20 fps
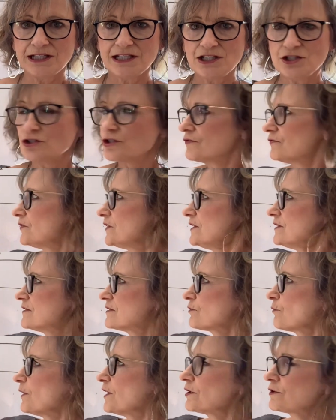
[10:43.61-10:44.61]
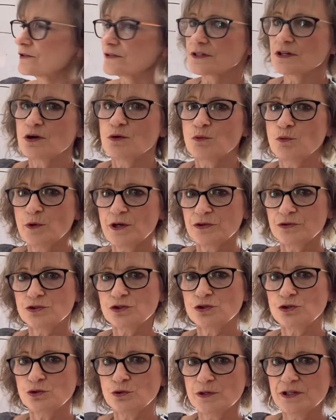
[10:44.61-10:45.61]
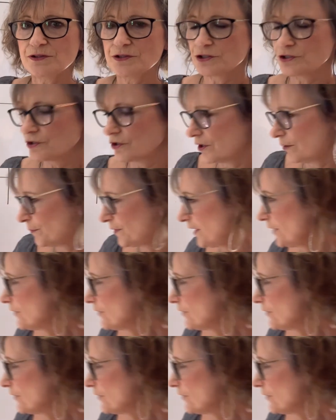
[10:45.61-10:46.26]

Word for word: each of these squares with two in the denominator.